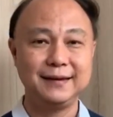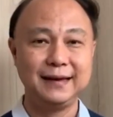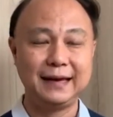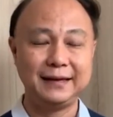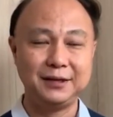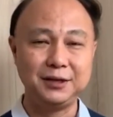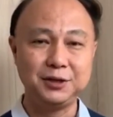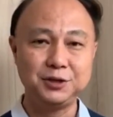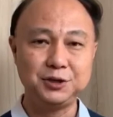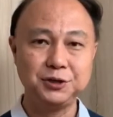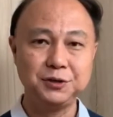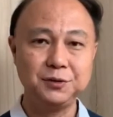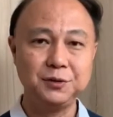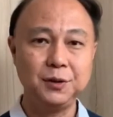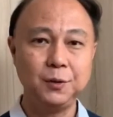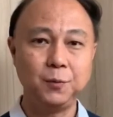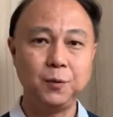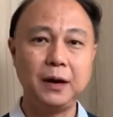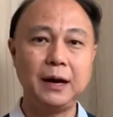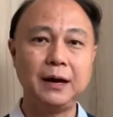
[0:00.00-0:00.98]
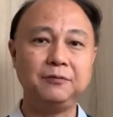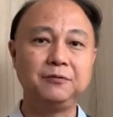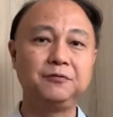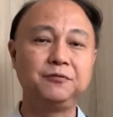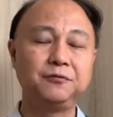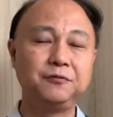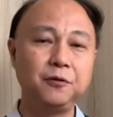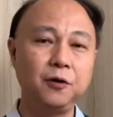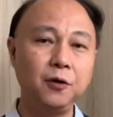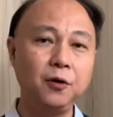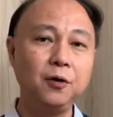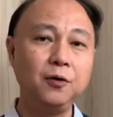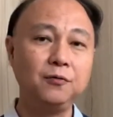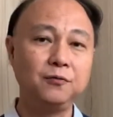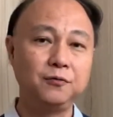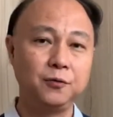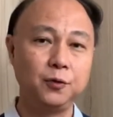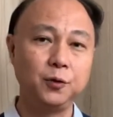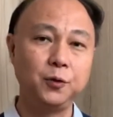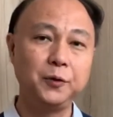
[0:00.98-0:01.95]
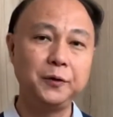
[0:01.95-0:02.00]
Addiction will have four
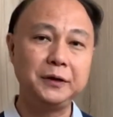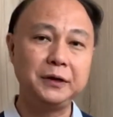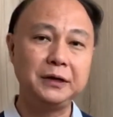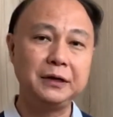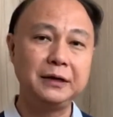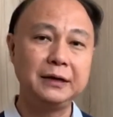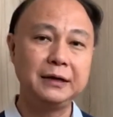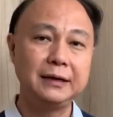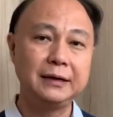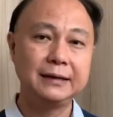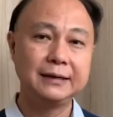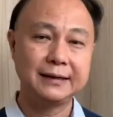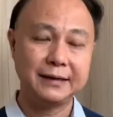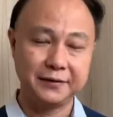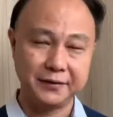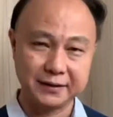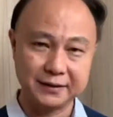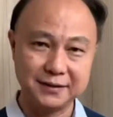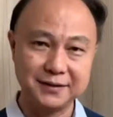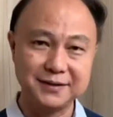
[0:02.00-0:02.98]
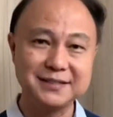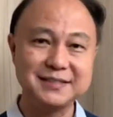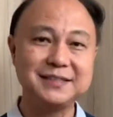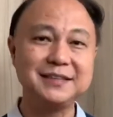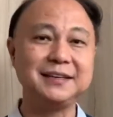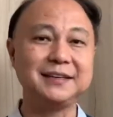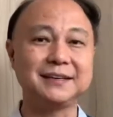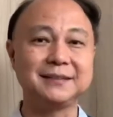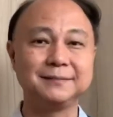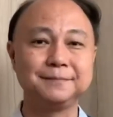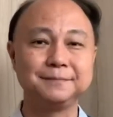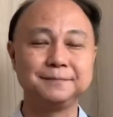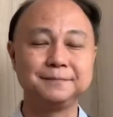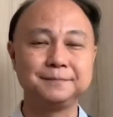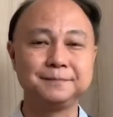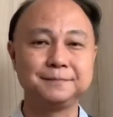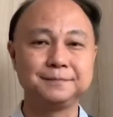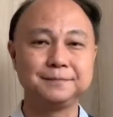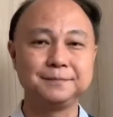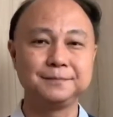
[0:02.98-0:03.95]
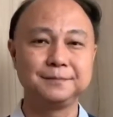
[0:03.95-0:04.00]
following characteristics.
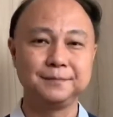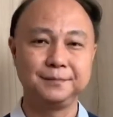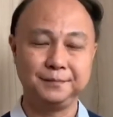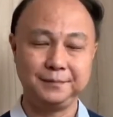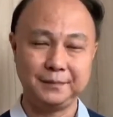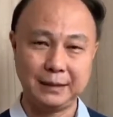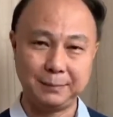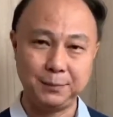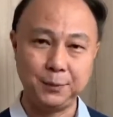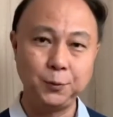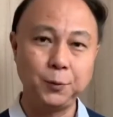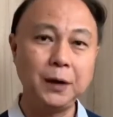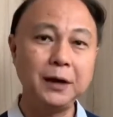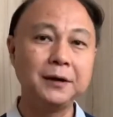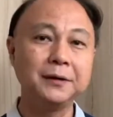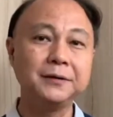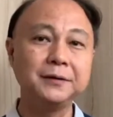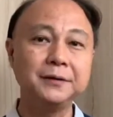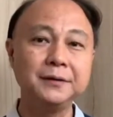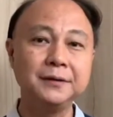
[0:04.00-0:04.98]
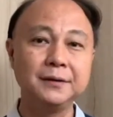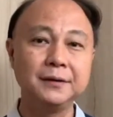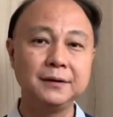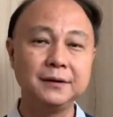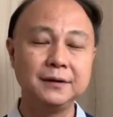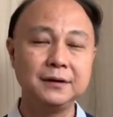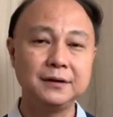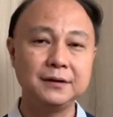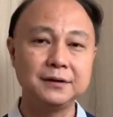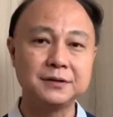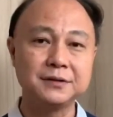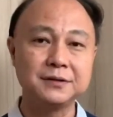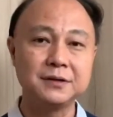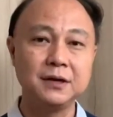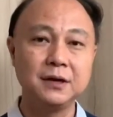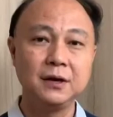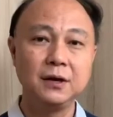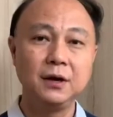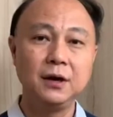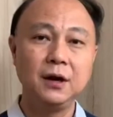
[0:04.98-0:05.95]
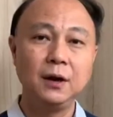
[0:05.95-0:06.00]
Number one is
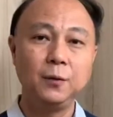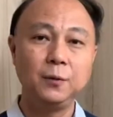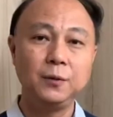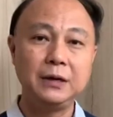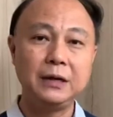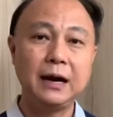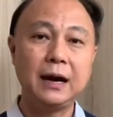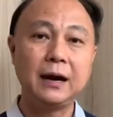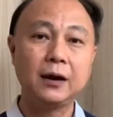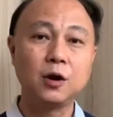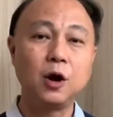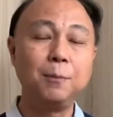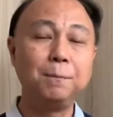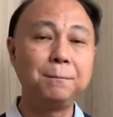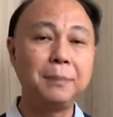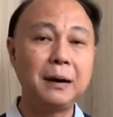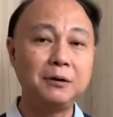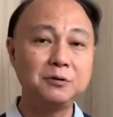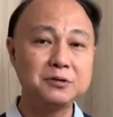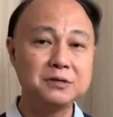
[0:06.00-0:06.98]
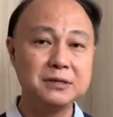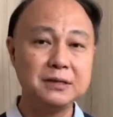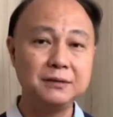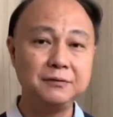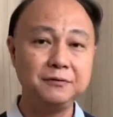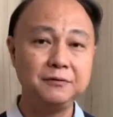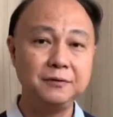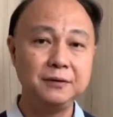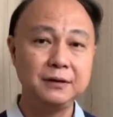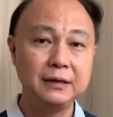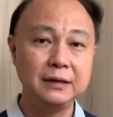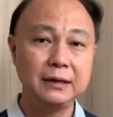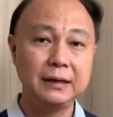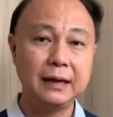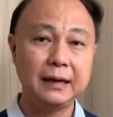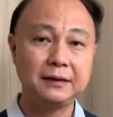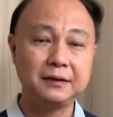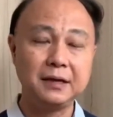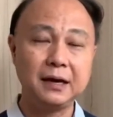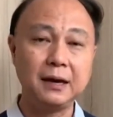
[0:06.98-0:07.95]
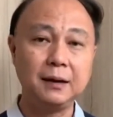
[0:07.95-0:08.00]
we are compulsive
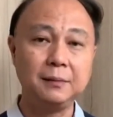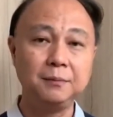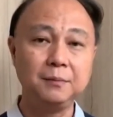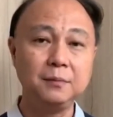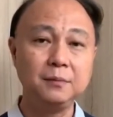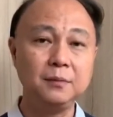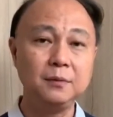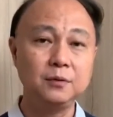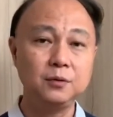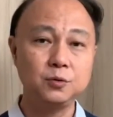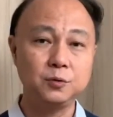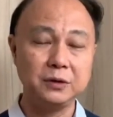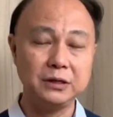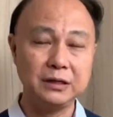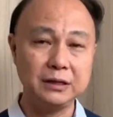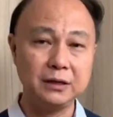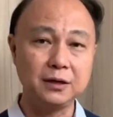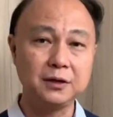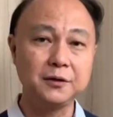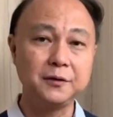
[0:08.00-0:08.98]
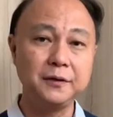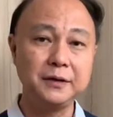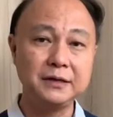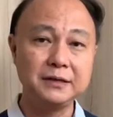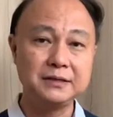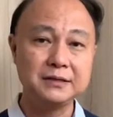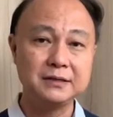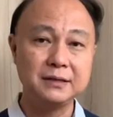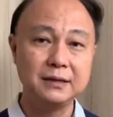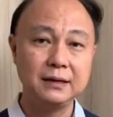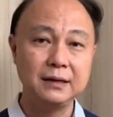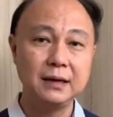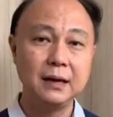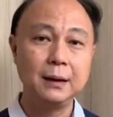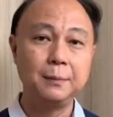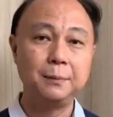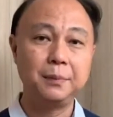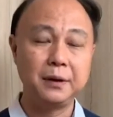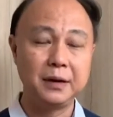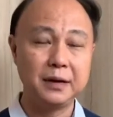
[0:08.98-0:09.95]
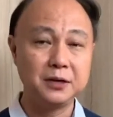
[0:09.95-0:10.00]
attempt to increase
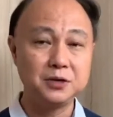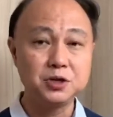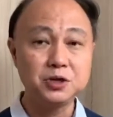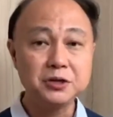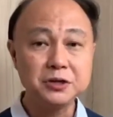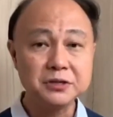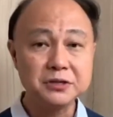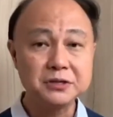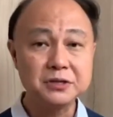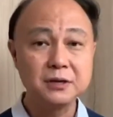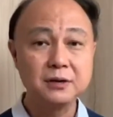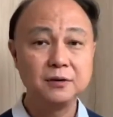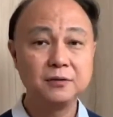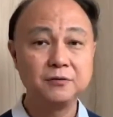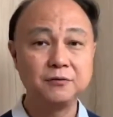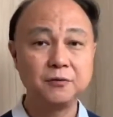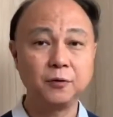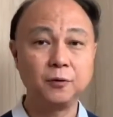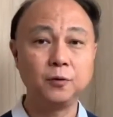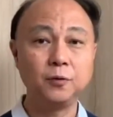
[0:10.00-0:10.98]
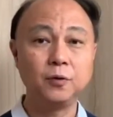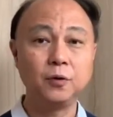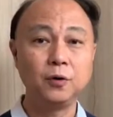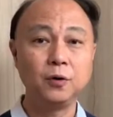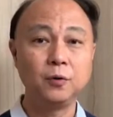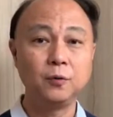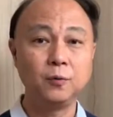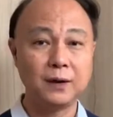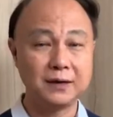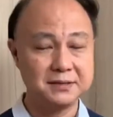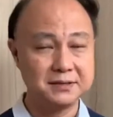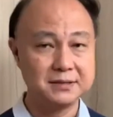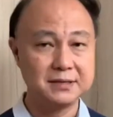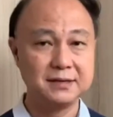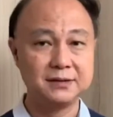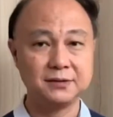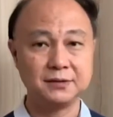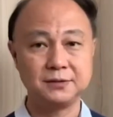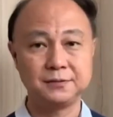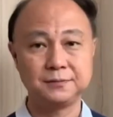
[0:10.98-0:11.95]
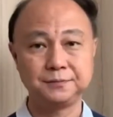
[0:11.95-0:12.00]
pressures for
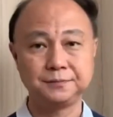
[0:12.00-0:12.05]
oneself.